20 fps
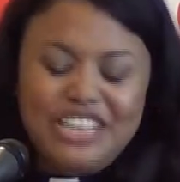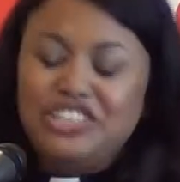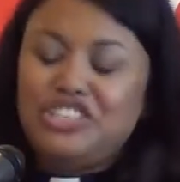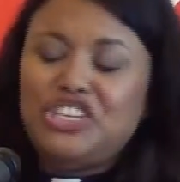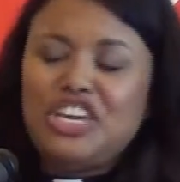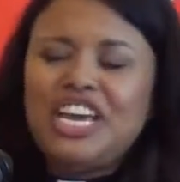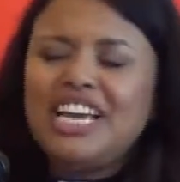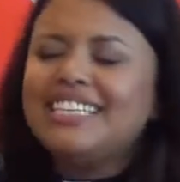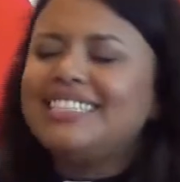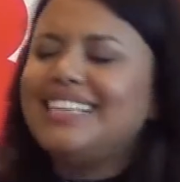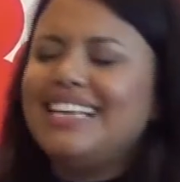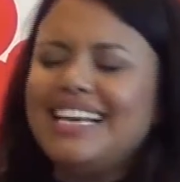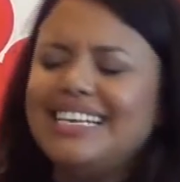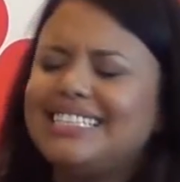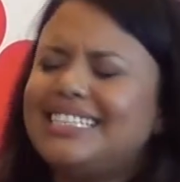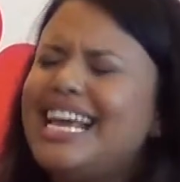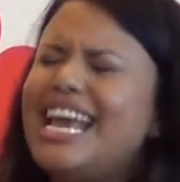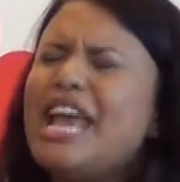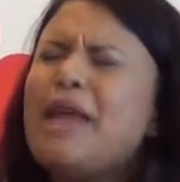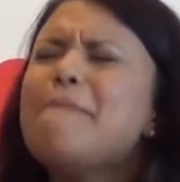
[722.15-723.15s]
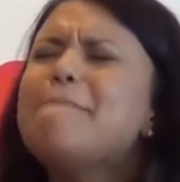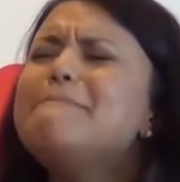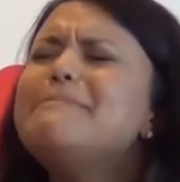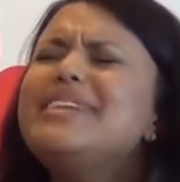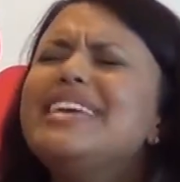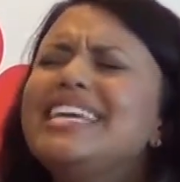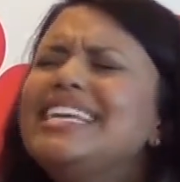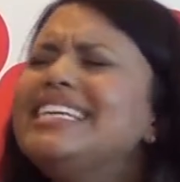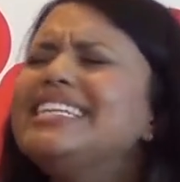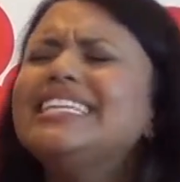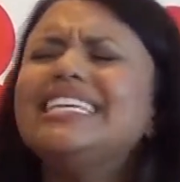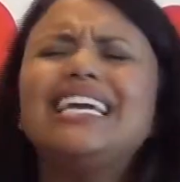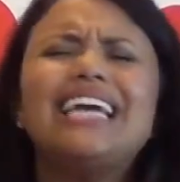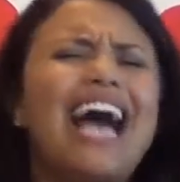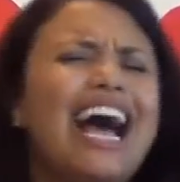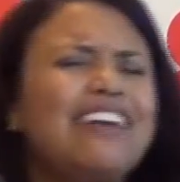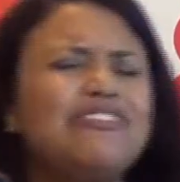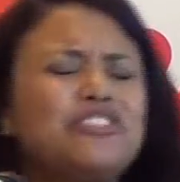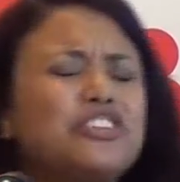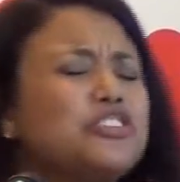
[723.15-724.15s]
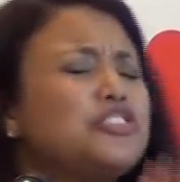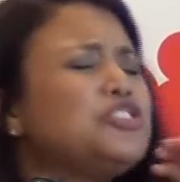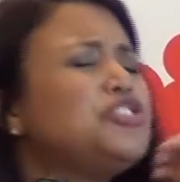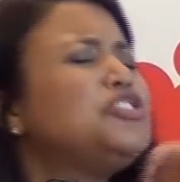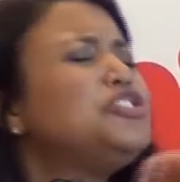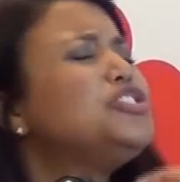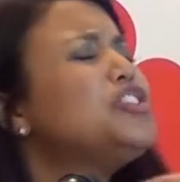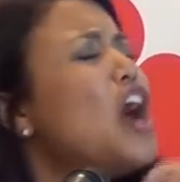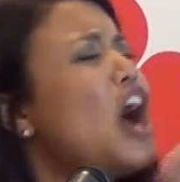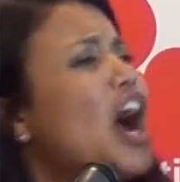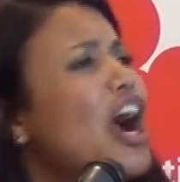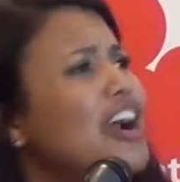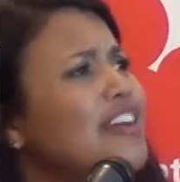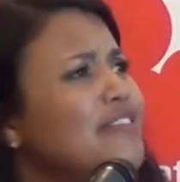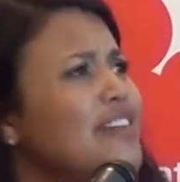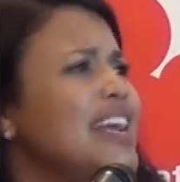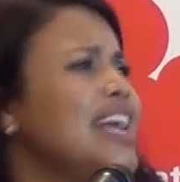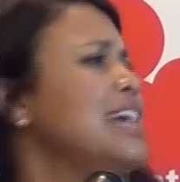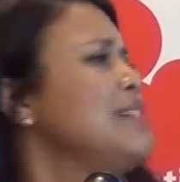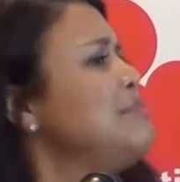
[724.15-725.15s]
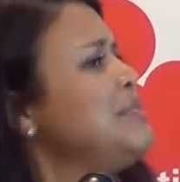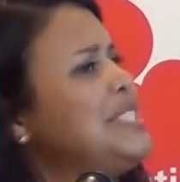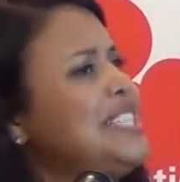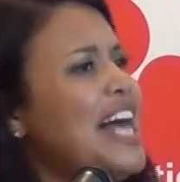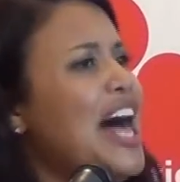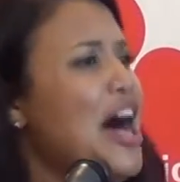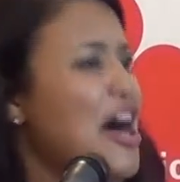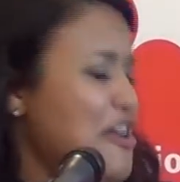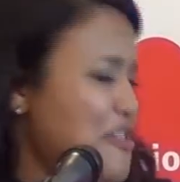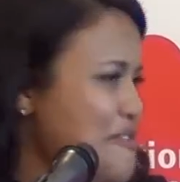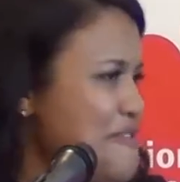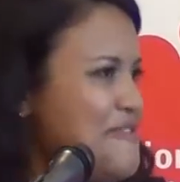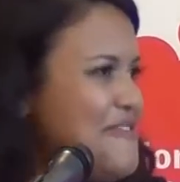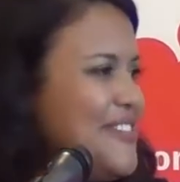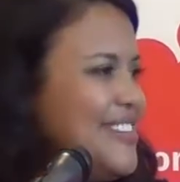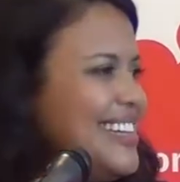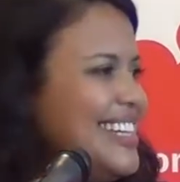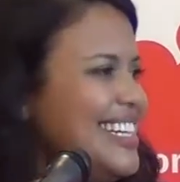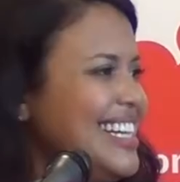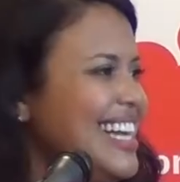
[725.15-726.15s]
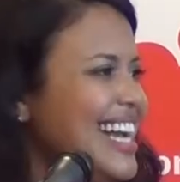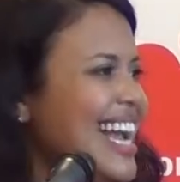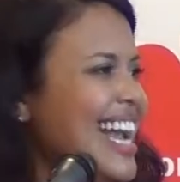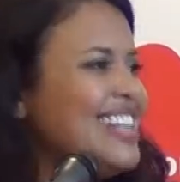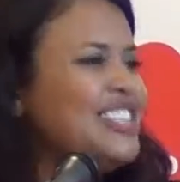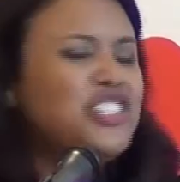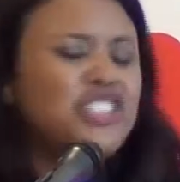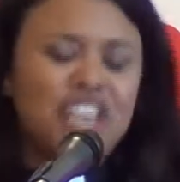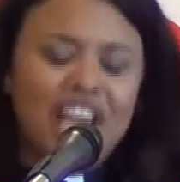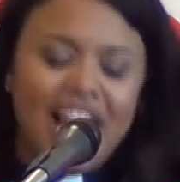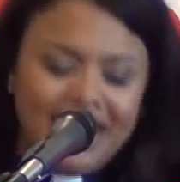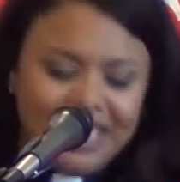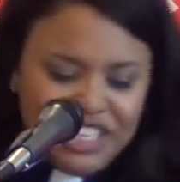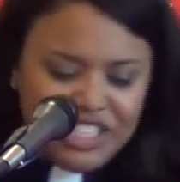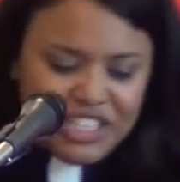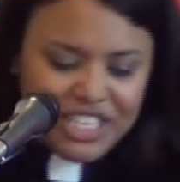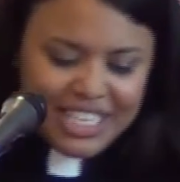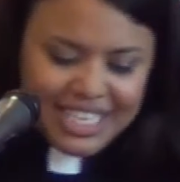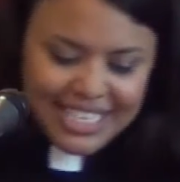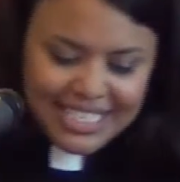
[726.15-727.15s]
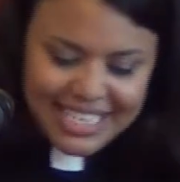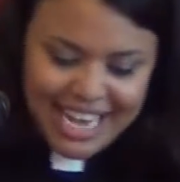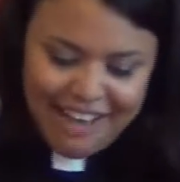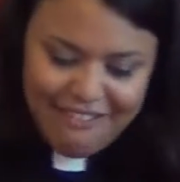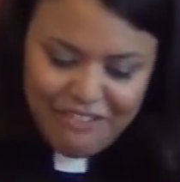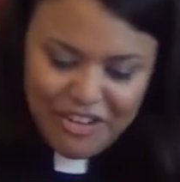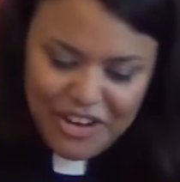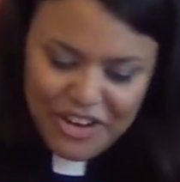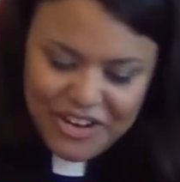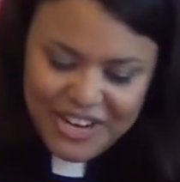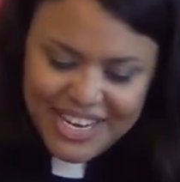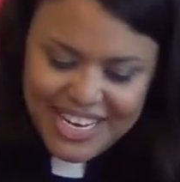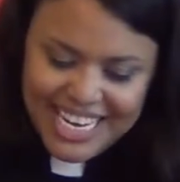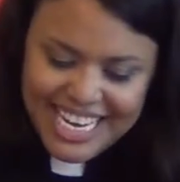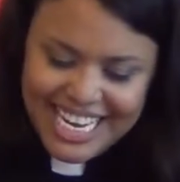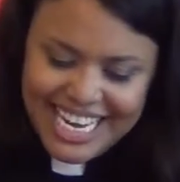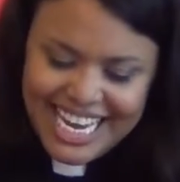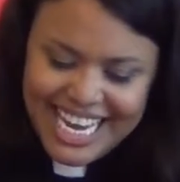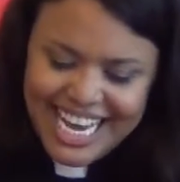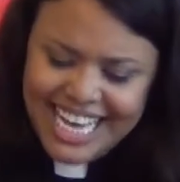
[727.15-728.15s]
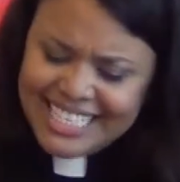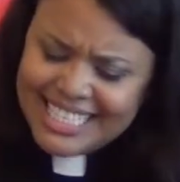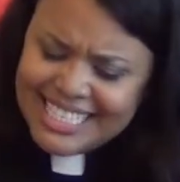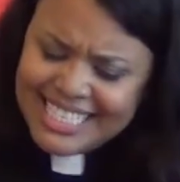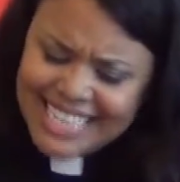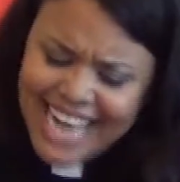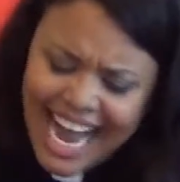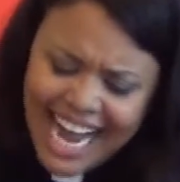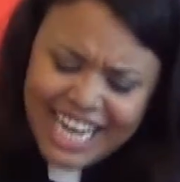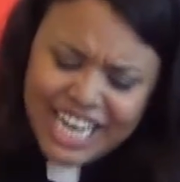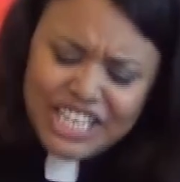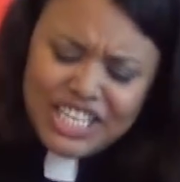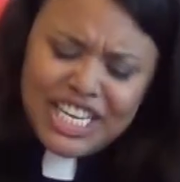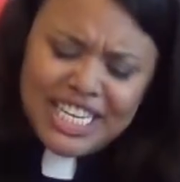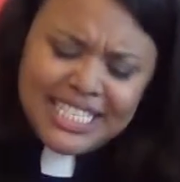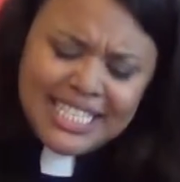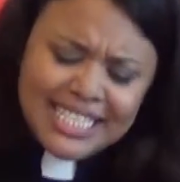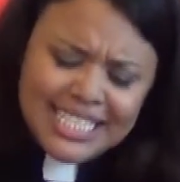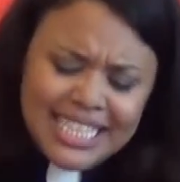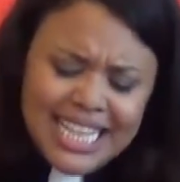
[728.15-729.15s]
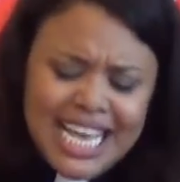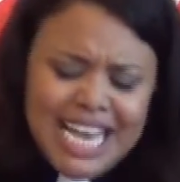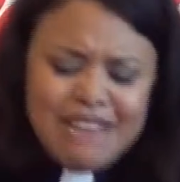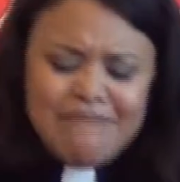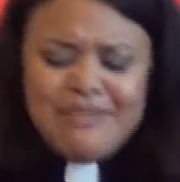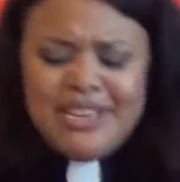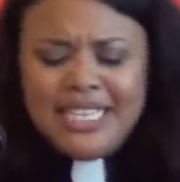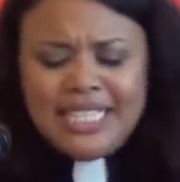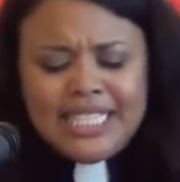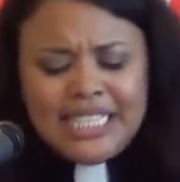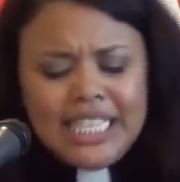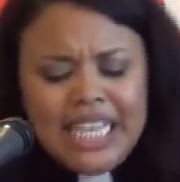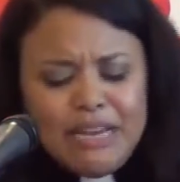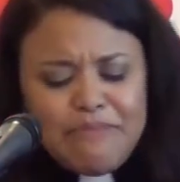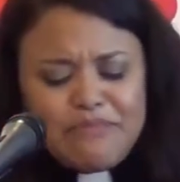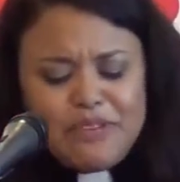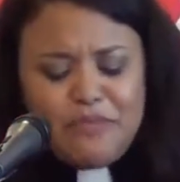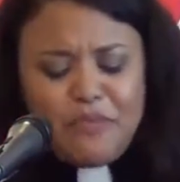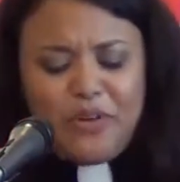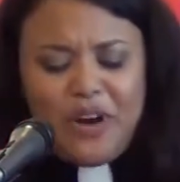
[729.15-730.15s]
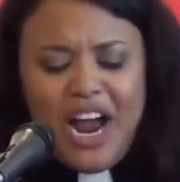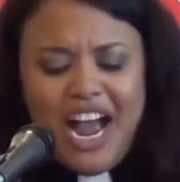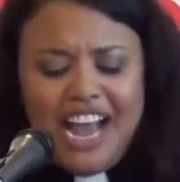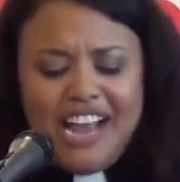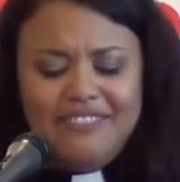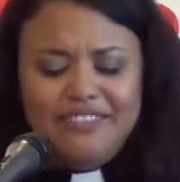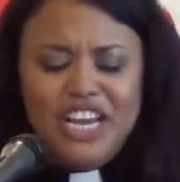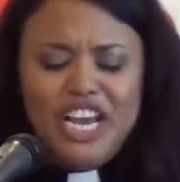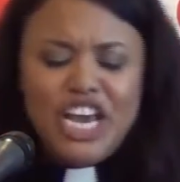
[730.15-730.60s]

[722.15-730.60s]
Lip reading: Jesus, immediately after starving himself and challenging the devil, he's tired, he's slim, he's sleep deprived.